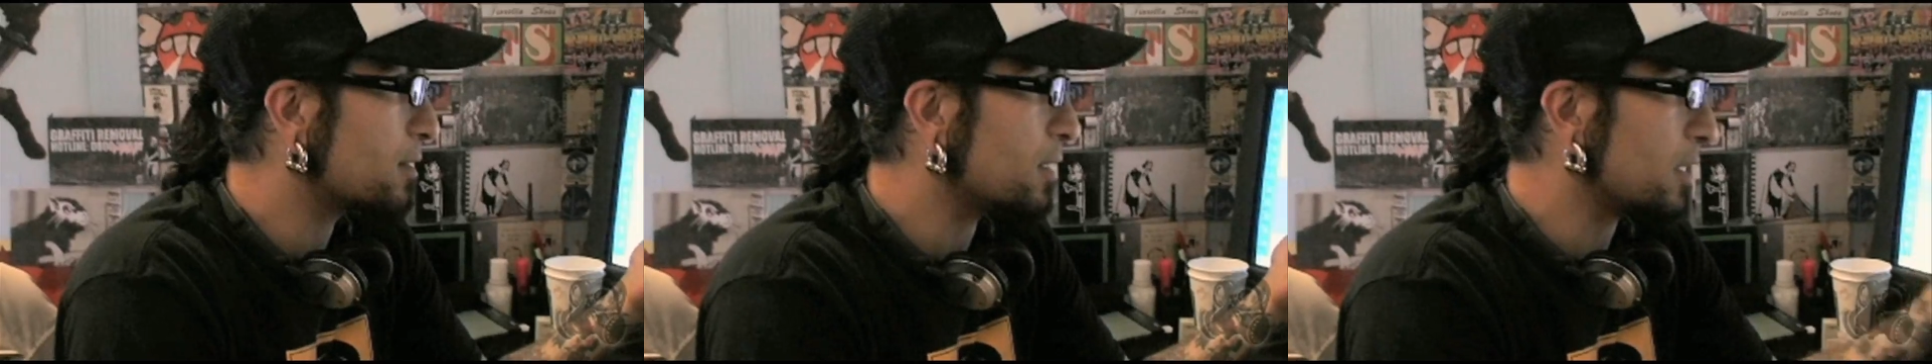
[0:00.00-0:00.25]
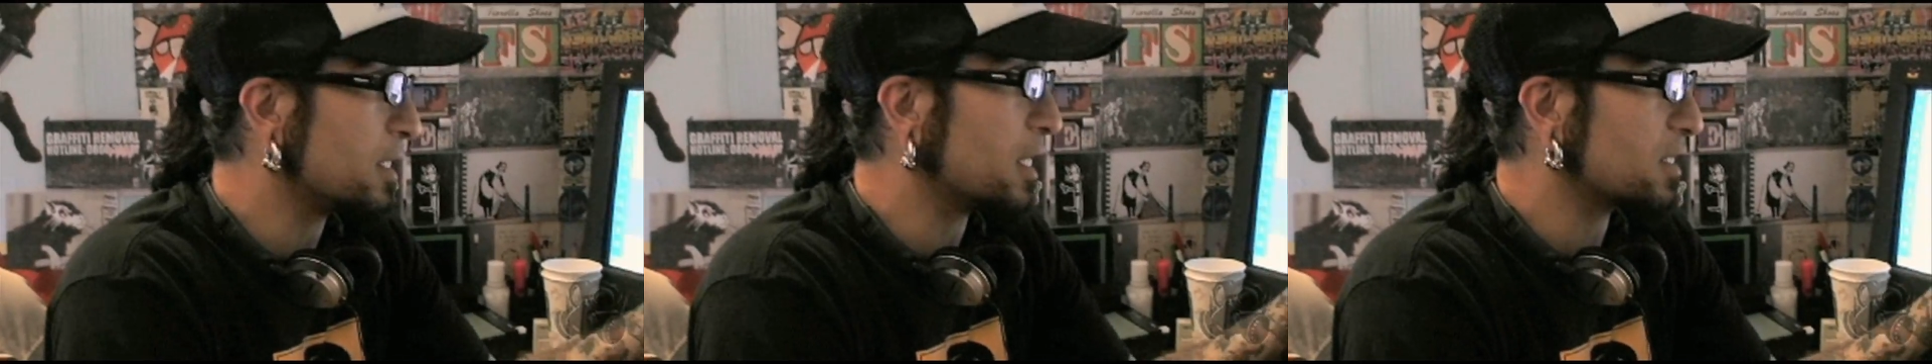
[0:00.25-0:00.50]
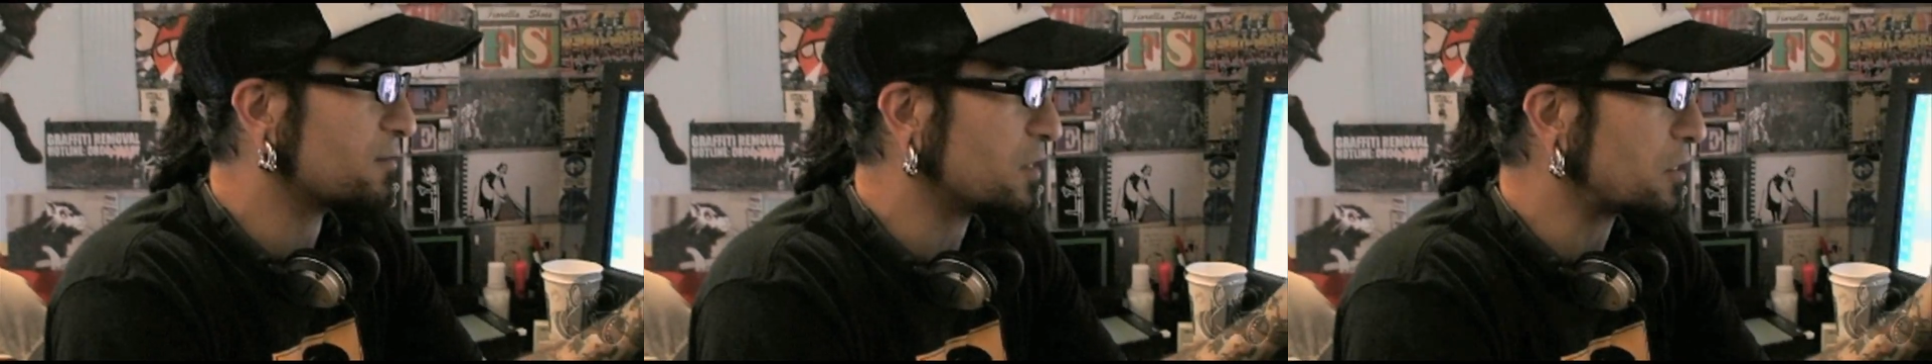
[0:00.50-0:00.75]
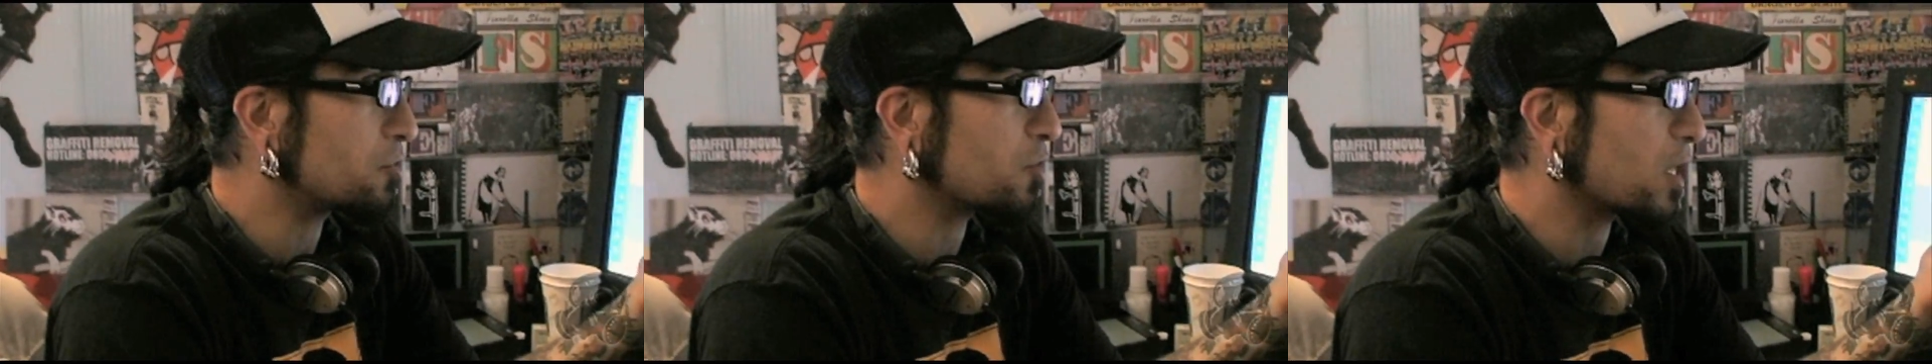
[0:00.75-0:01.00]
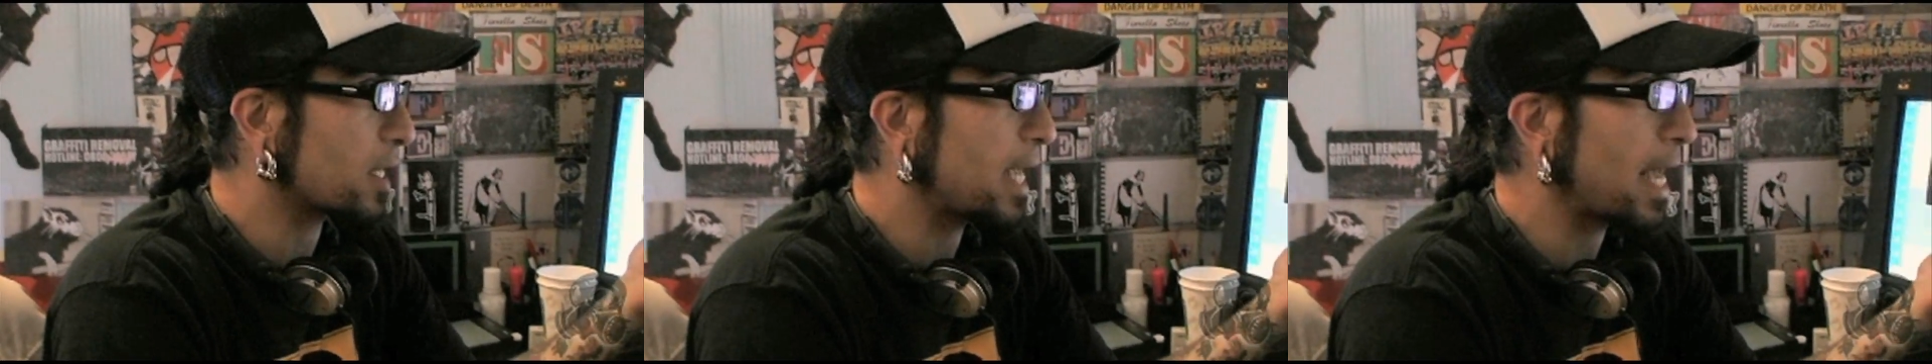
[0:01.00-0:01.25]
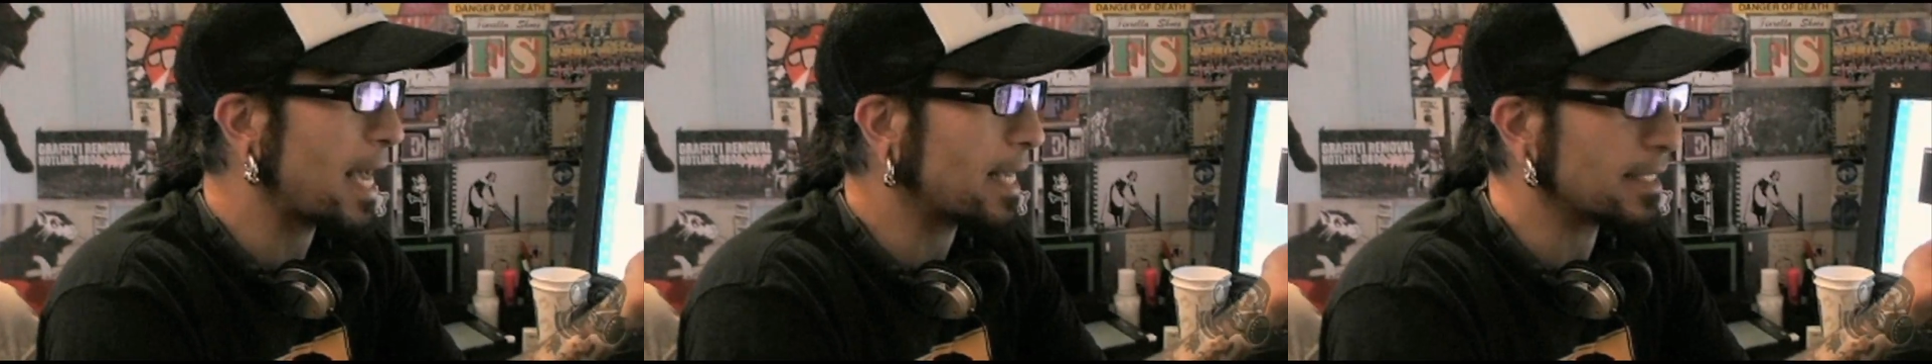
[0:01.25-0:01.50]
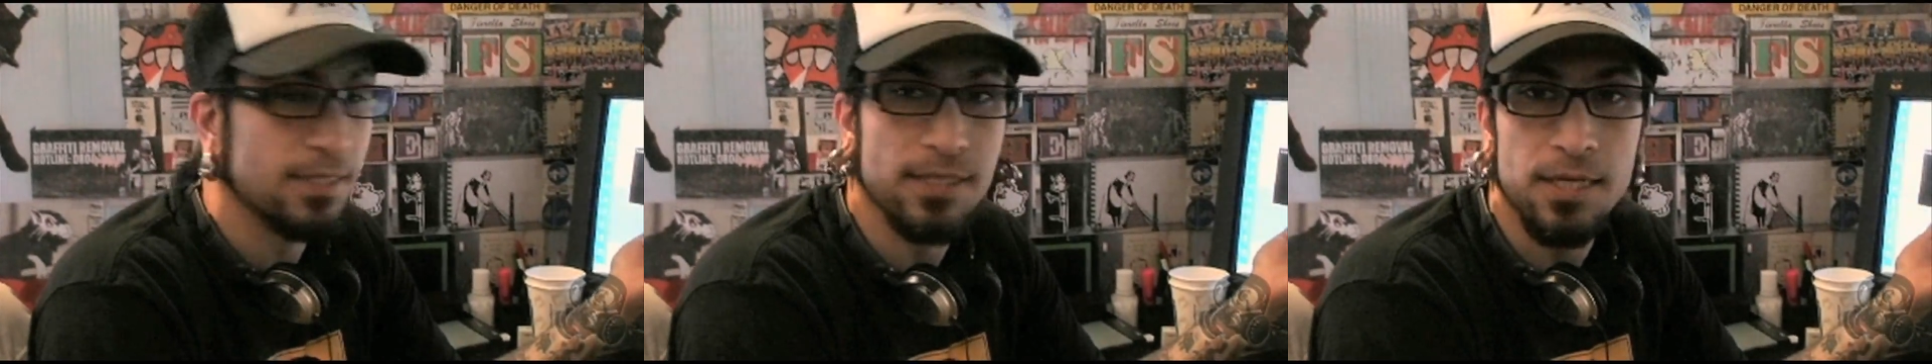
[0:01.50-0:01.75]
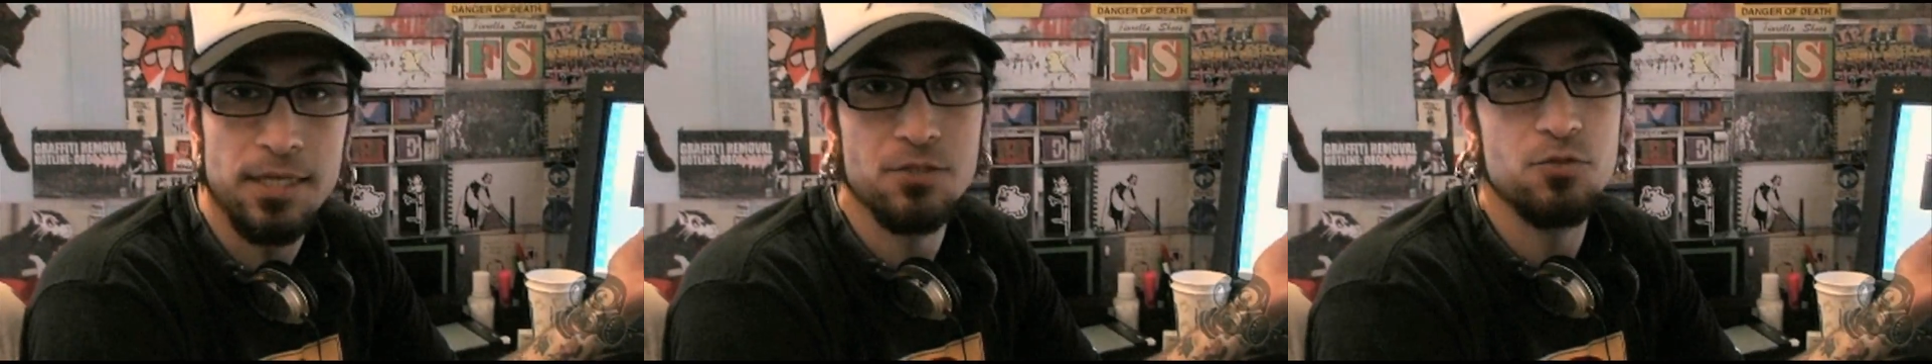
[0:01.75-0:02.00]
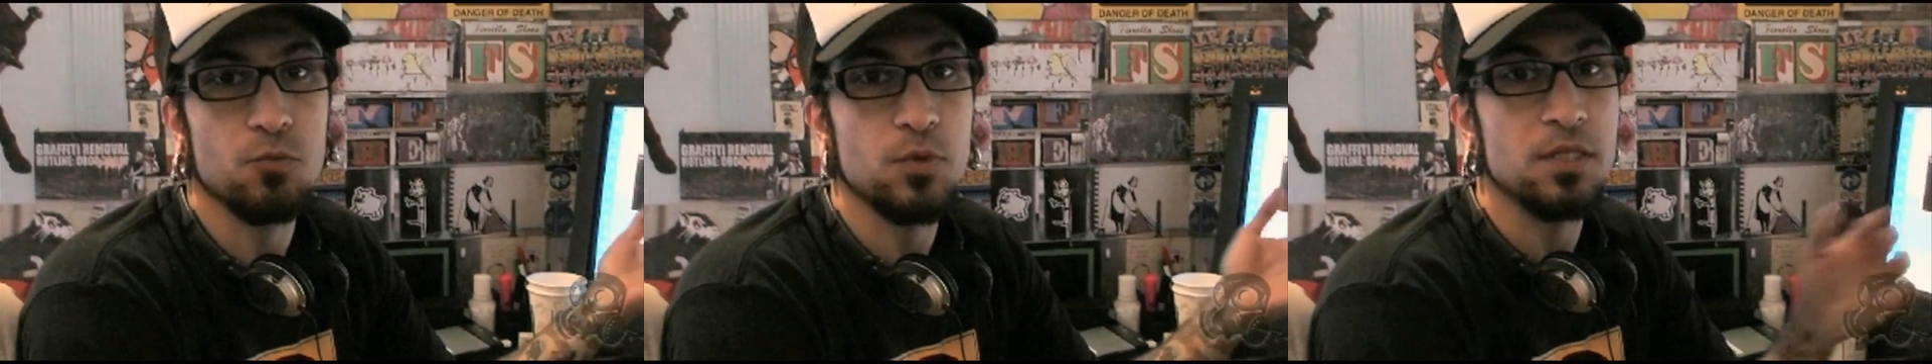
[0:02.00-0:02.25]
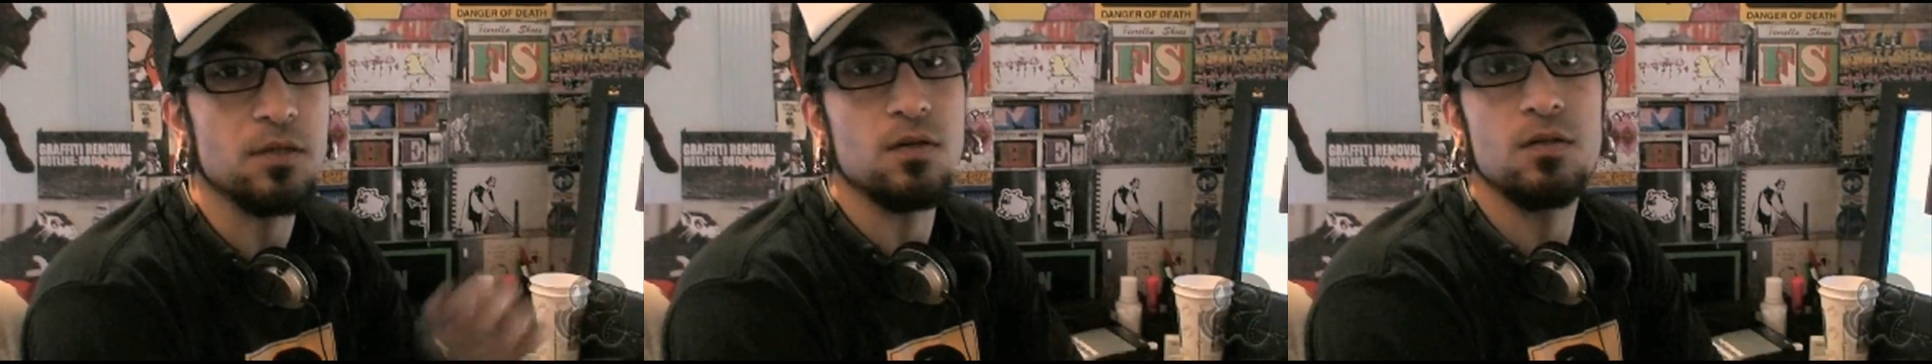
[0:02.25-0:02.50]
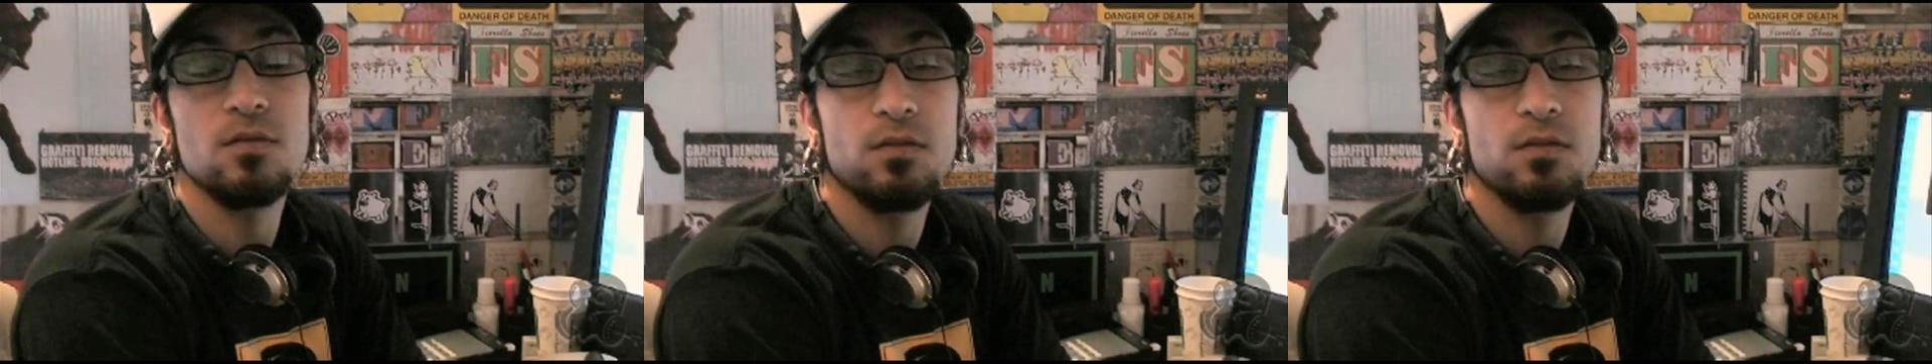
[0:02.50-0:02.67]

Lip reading: the ESV truck has an extra wheel,